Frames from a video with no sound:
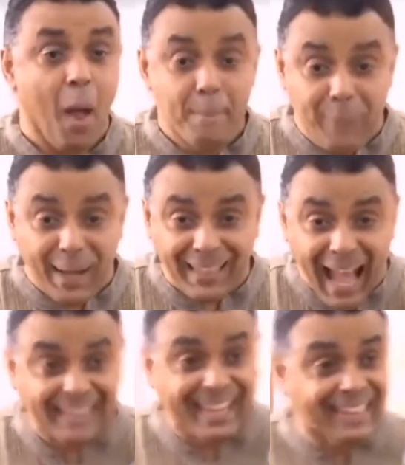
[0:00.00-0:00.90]
But
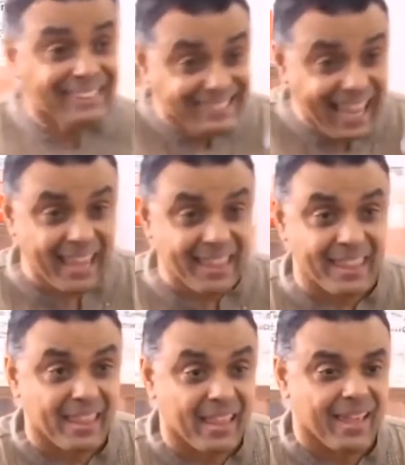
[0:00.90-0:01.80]
at his death,
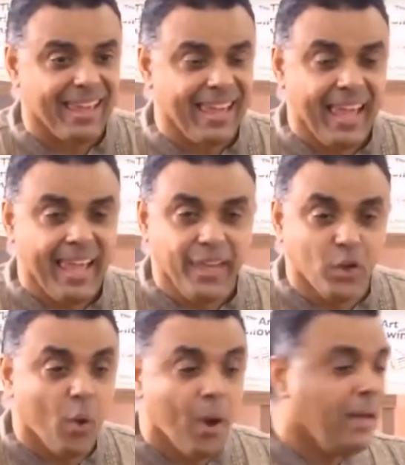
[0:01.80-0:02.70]
you
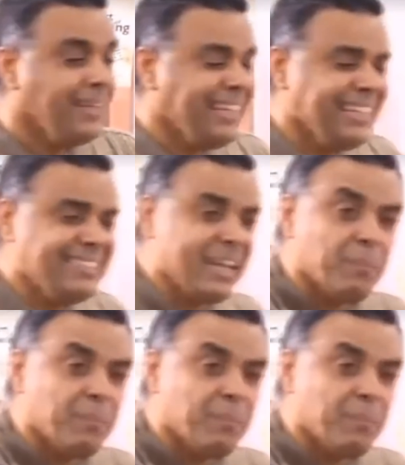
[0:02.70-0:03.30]
know, the